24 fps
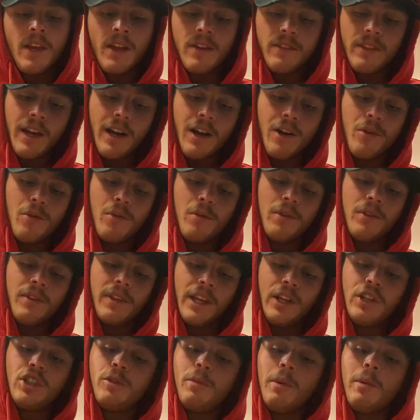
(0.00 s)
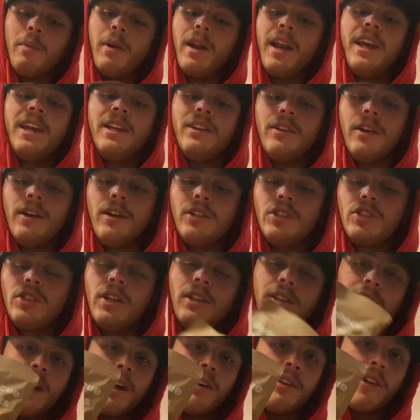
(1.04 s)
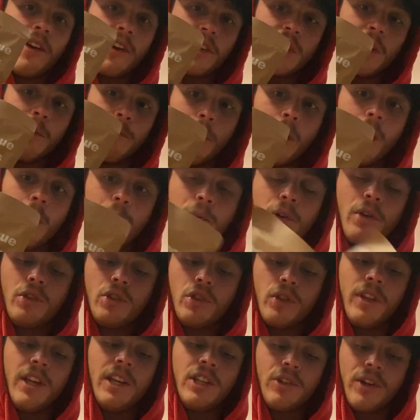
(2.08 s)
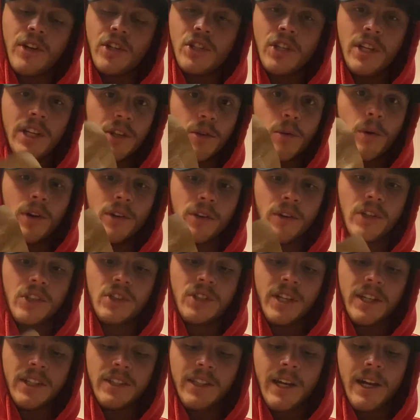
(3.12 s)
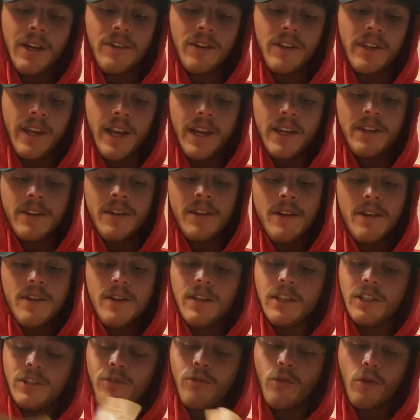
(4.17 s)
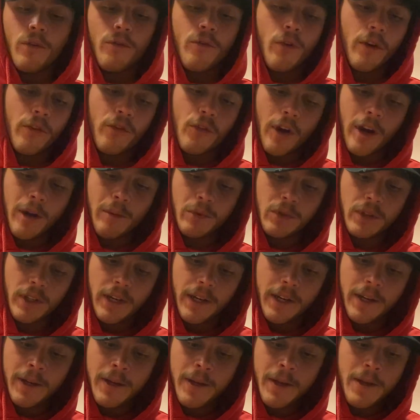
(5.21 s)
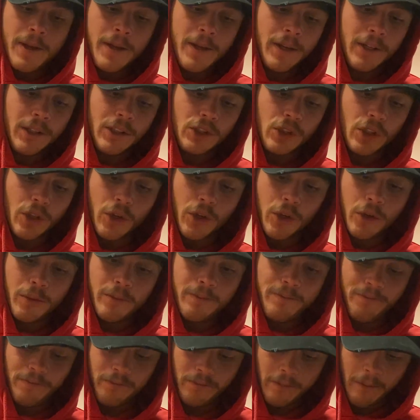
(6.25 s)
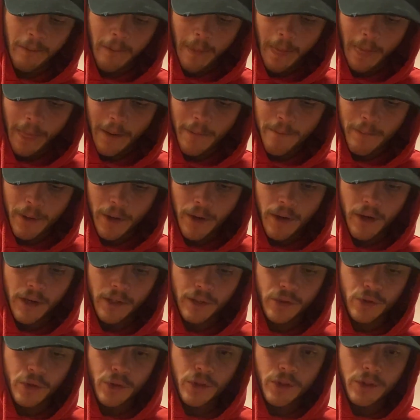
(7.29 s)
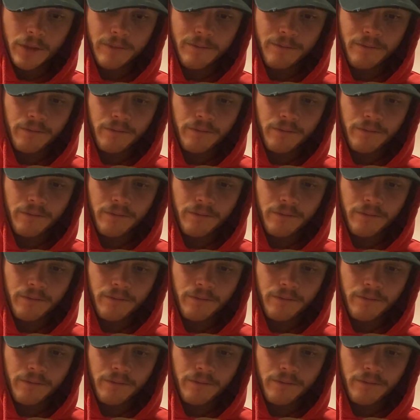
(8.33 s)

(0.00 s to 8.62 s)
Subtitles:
Now, they used to be plain nuts, and now they're actually barbecue, so these are actually quite nice to get down. Again, there's 45 grams there, so per 100, so